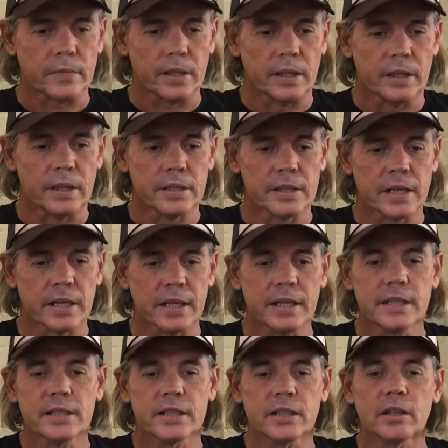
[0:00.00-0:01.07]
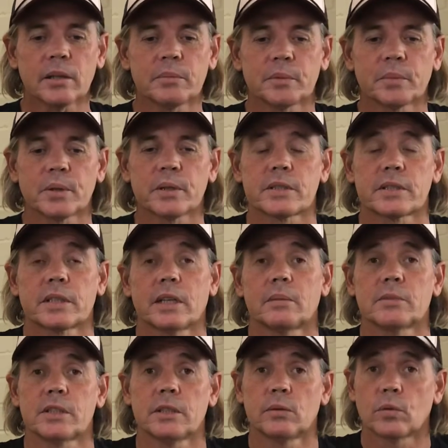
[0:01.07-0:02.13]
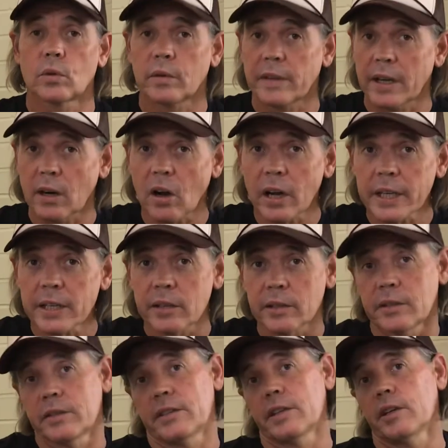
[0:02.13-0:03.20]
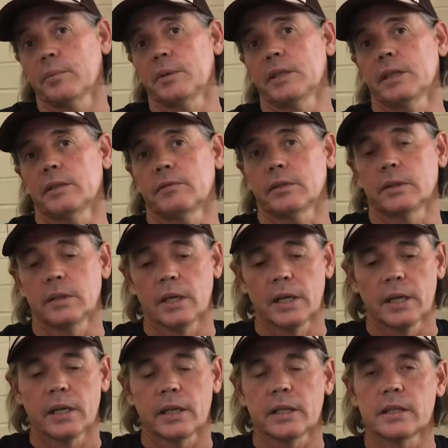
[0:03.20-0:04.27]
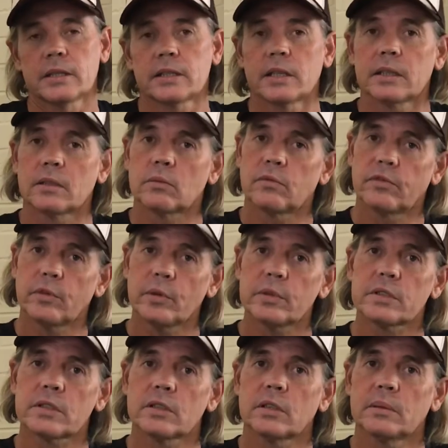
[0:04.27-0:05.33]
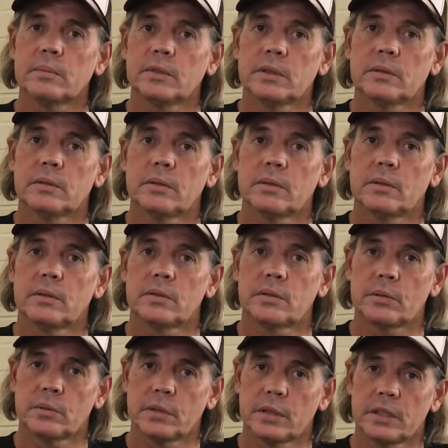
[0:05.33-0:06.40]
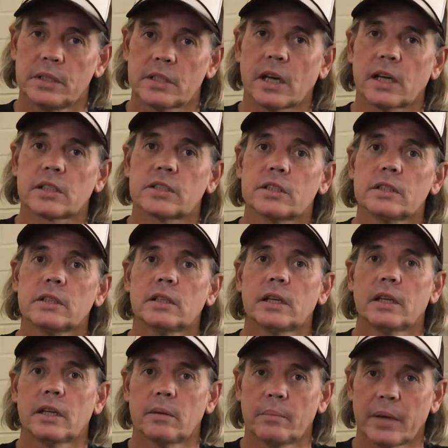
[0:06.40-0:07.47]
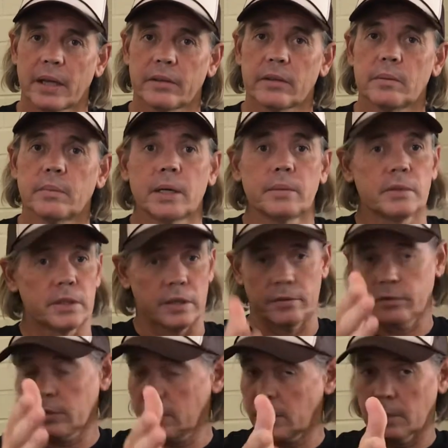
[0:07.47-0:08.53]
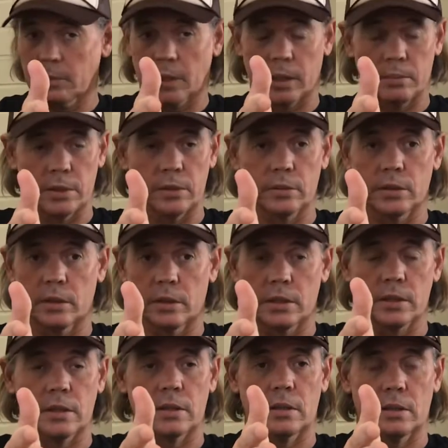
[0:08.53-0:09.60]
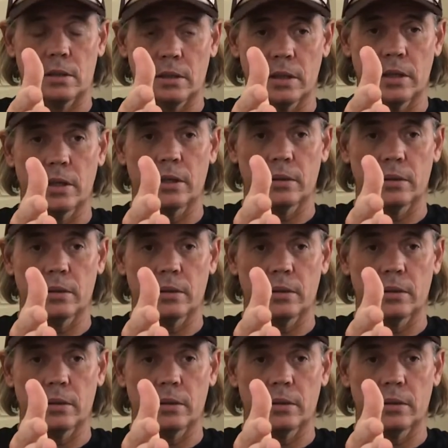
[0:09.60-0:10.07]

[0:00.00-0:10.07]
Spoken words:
is that each time a person comes in, or that I go to therapy even, is that the first time you do an induction, and the method may be different, they may be doing this and, you know,